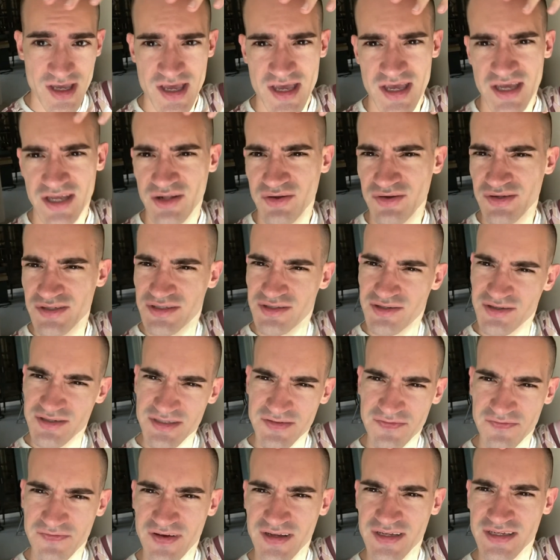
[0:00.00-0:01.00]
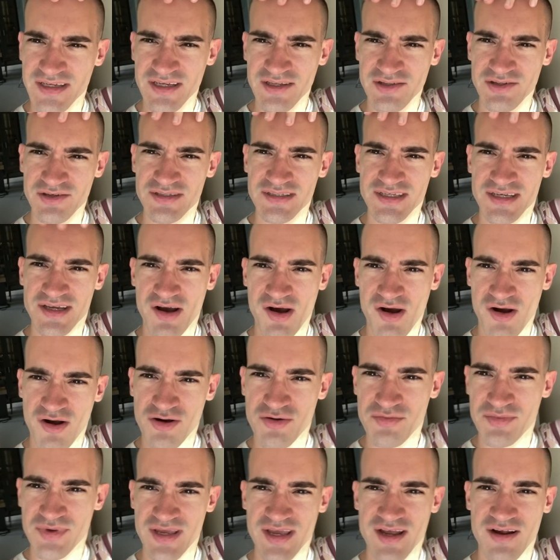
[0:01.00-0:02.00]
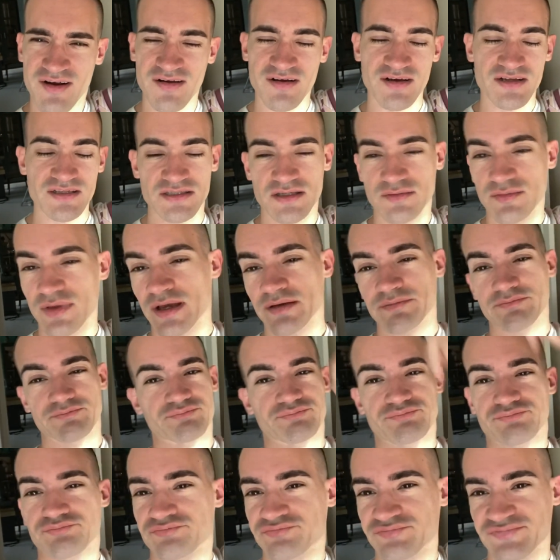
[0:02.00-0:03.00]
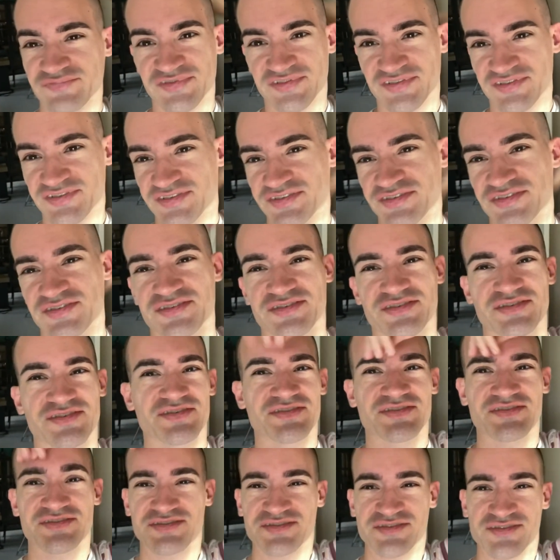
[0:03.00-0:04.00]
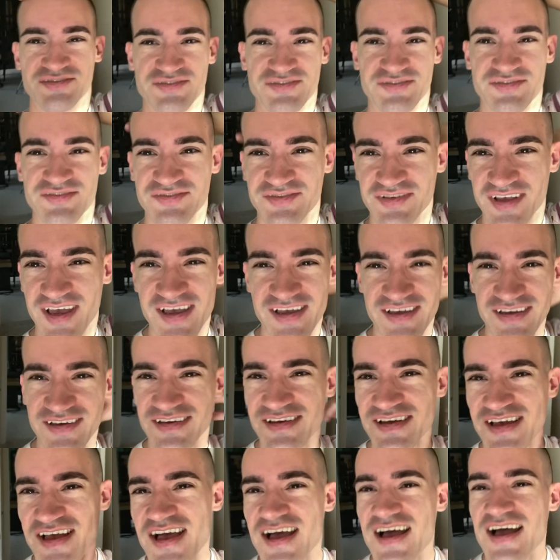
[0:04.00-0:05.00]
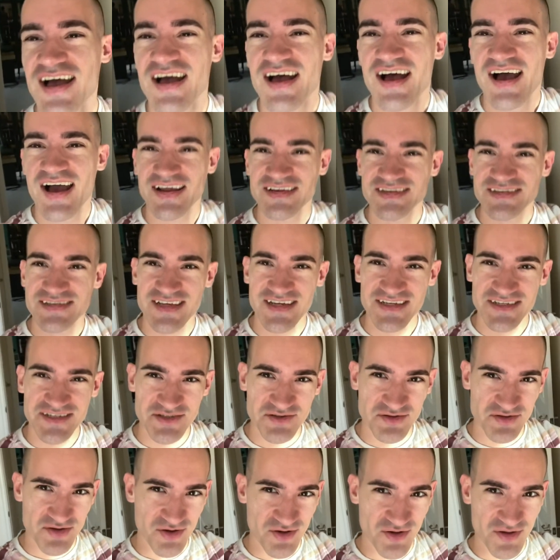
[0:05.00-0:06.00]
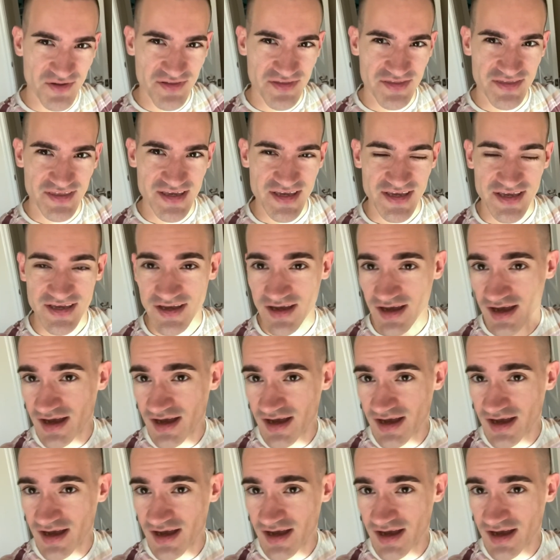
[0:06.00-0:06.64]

it always looks funny. It looks like an army haircut. So I'm like, I decided to do the whole thing.